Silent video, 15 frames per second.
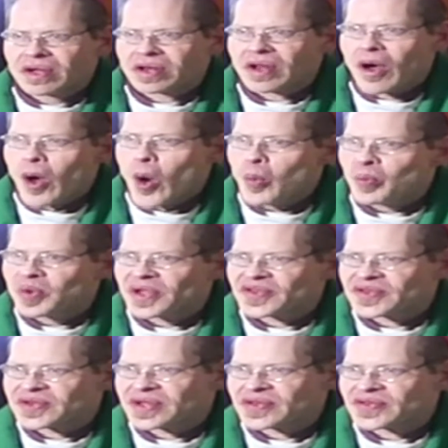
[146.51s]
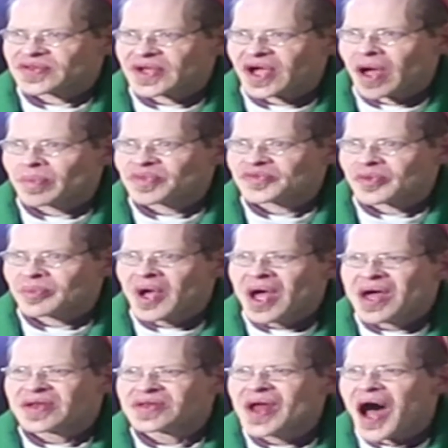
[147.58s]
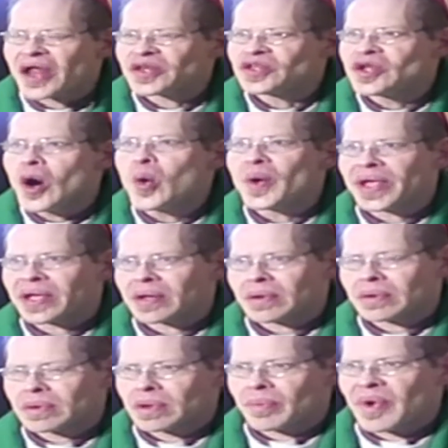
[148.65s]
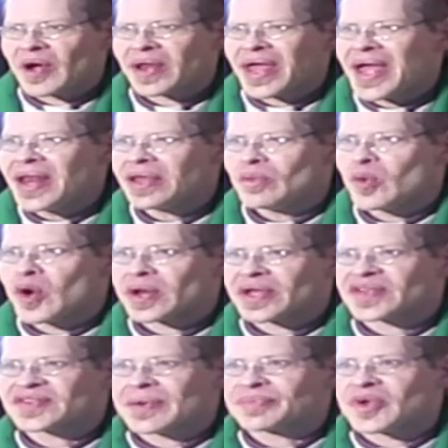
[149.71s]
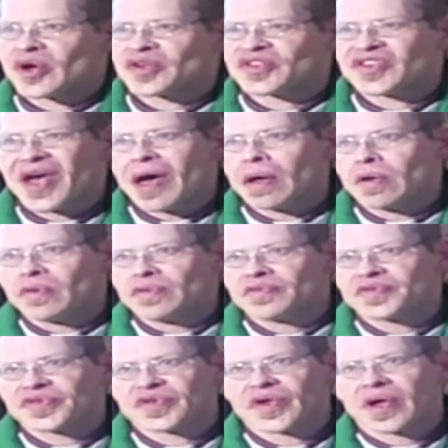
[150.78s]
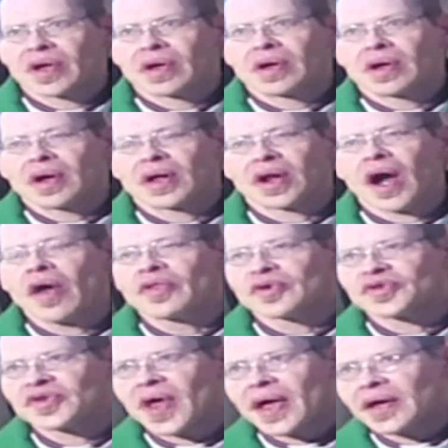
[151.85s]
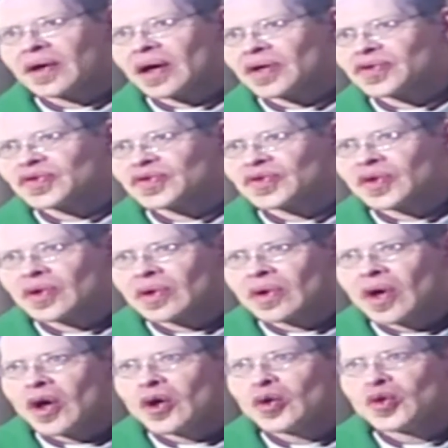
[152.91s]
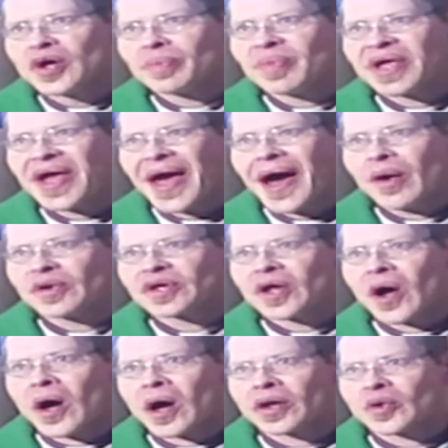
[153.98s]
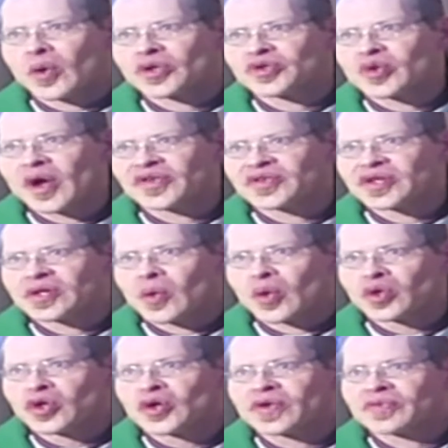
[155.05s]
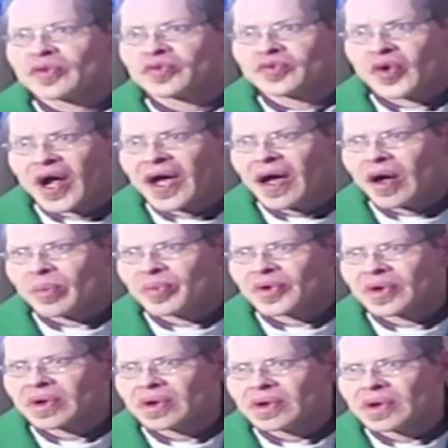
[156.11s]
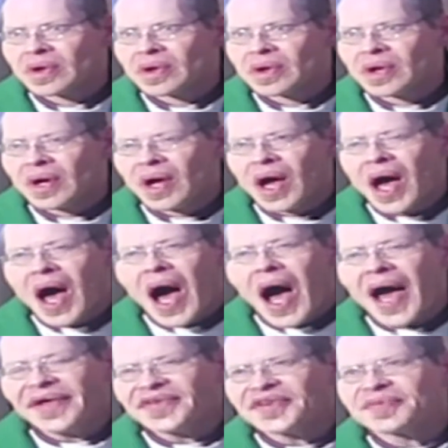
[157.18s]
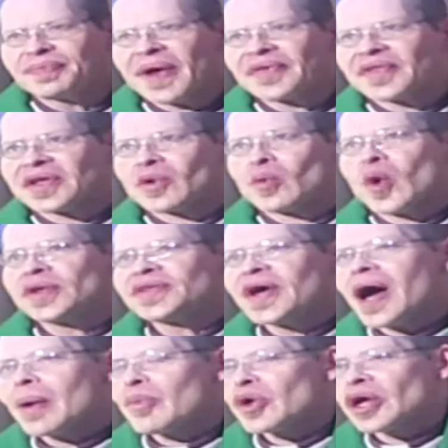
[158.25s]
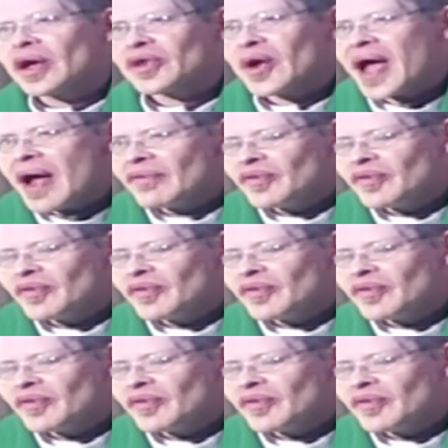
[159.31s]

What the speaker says: and hopelessness that comes from not knowing about anyone except ourselves and others like us who can be counted on or trusted or looked to for help. I suspect that at one time or another,